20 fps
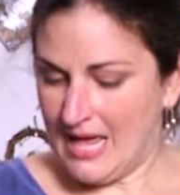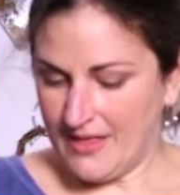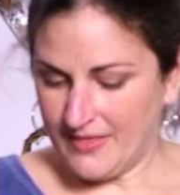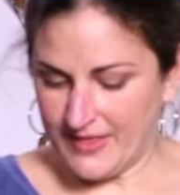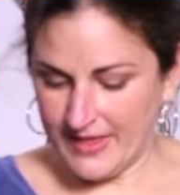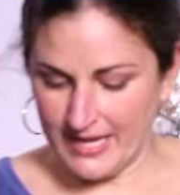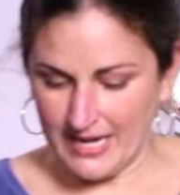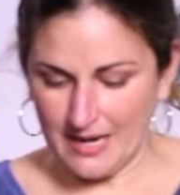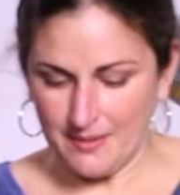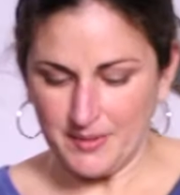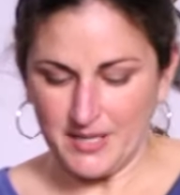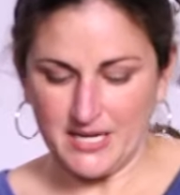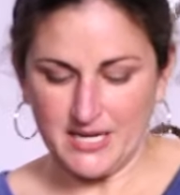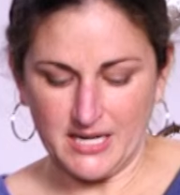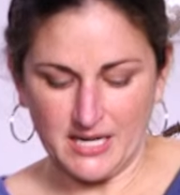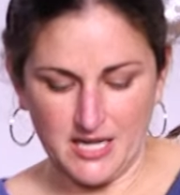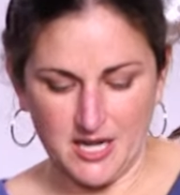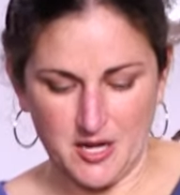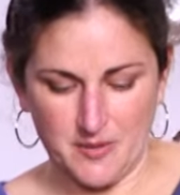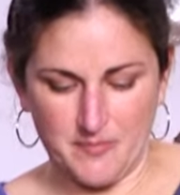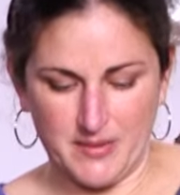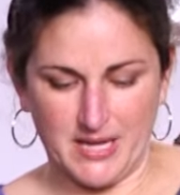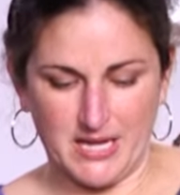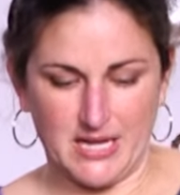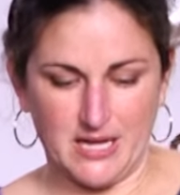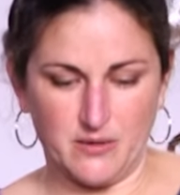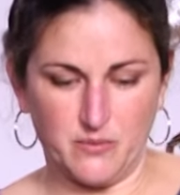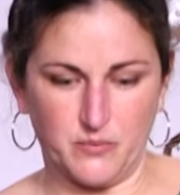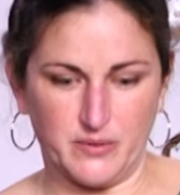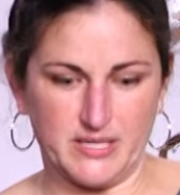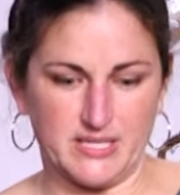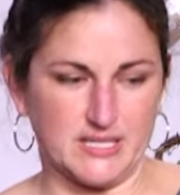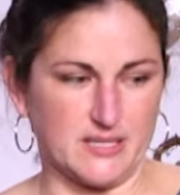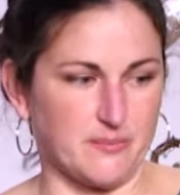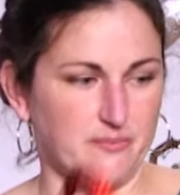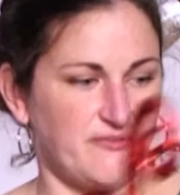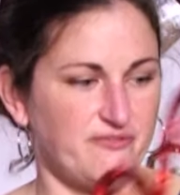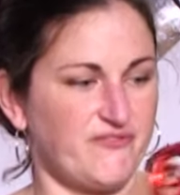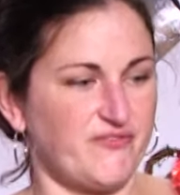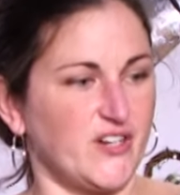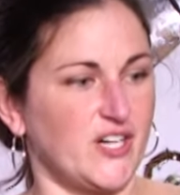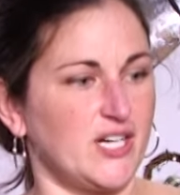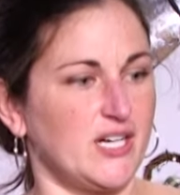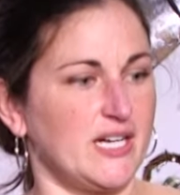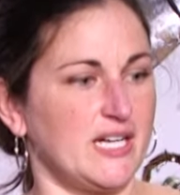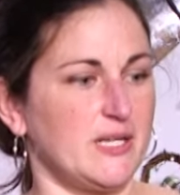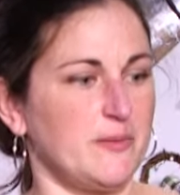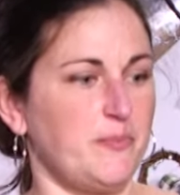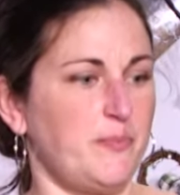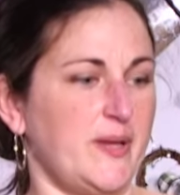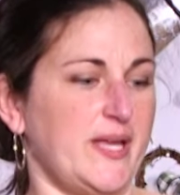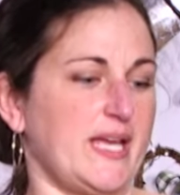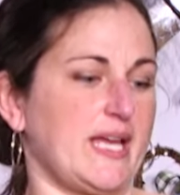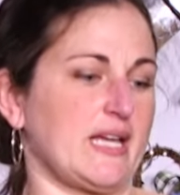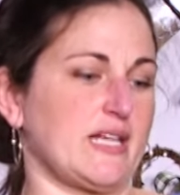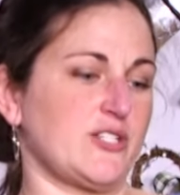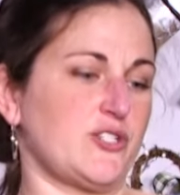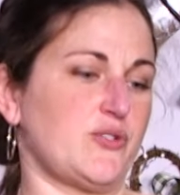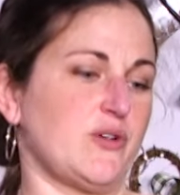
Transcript: Then I'm going to come in with some fun picks.